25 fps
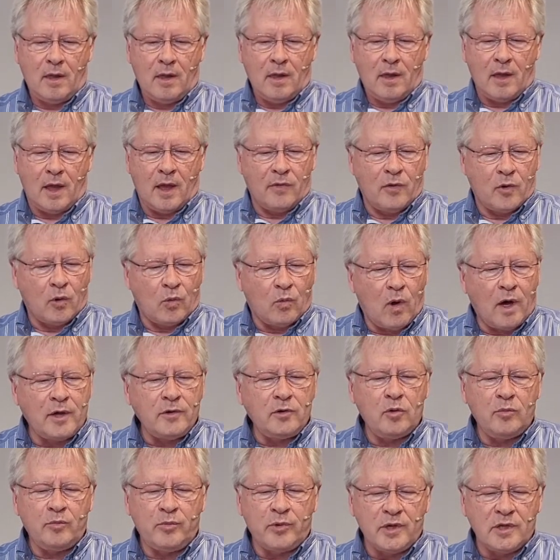And the one
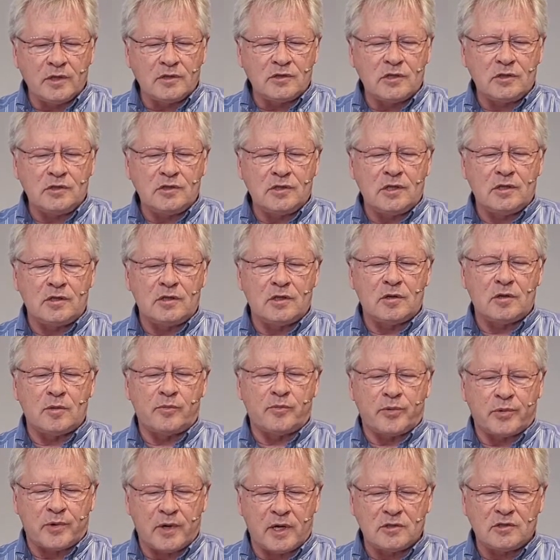who brings us into the
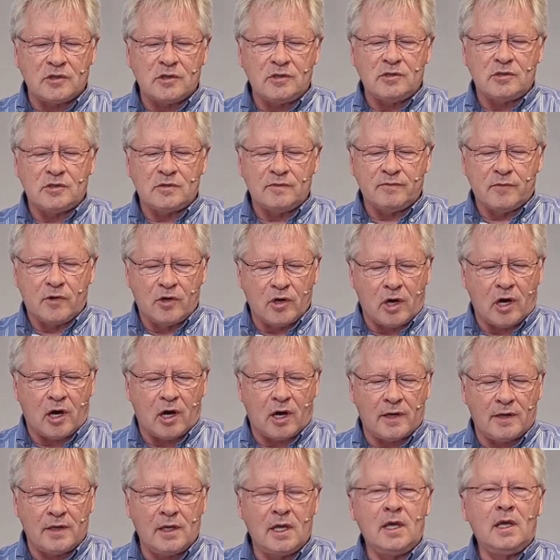presence of
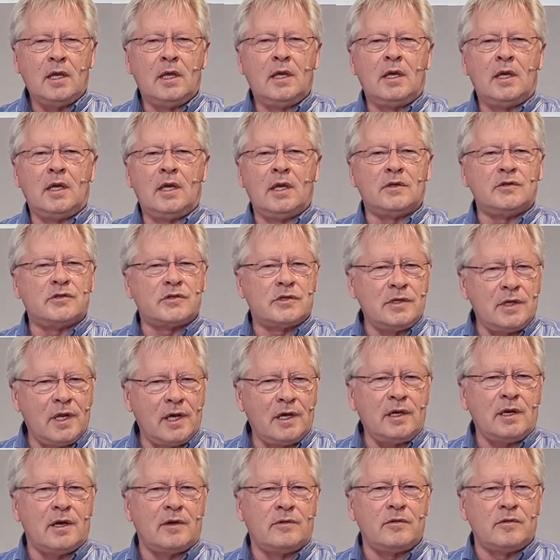God is
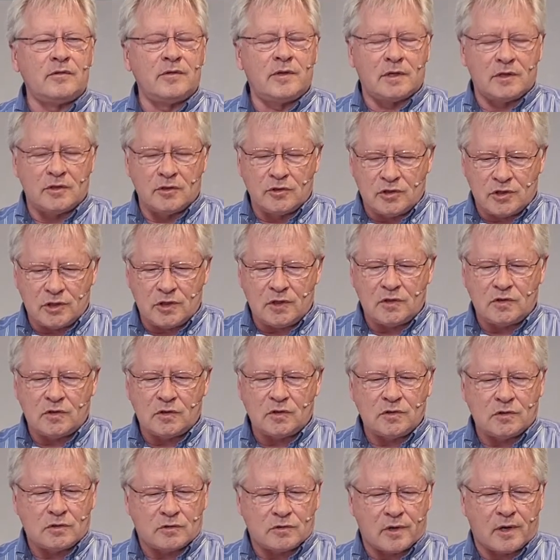none other than
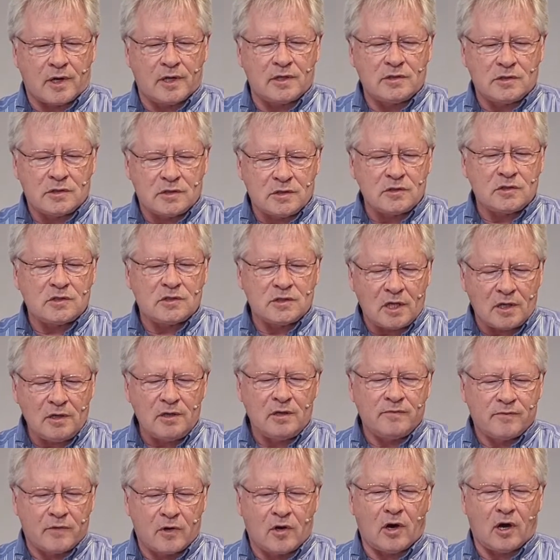Jesus Christ, the Son
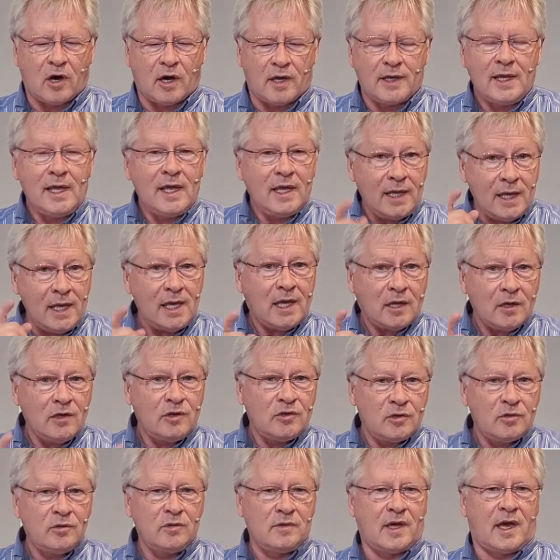of God. He can
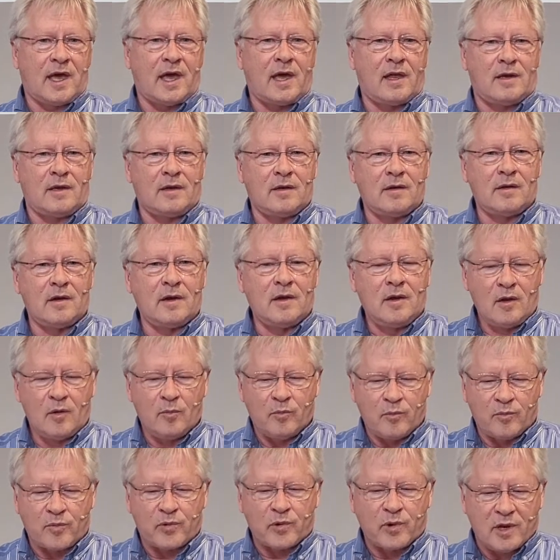do that.
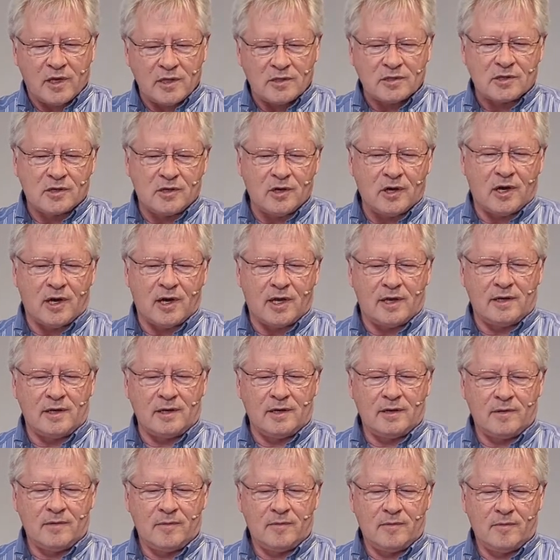Praise God.
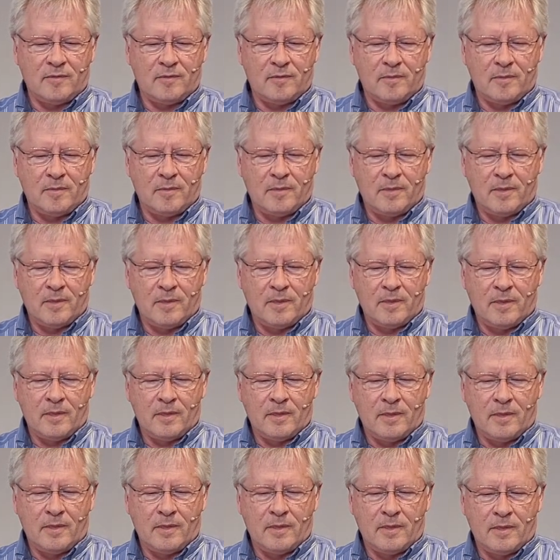
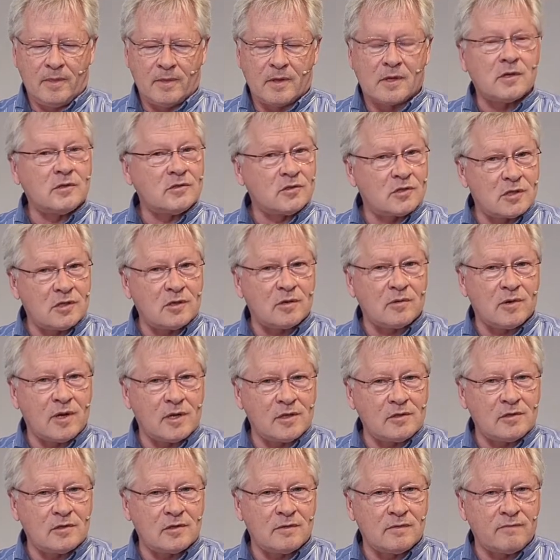
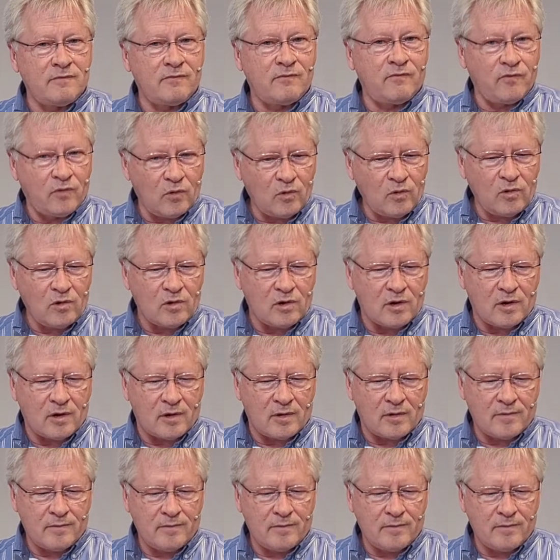Consideration four.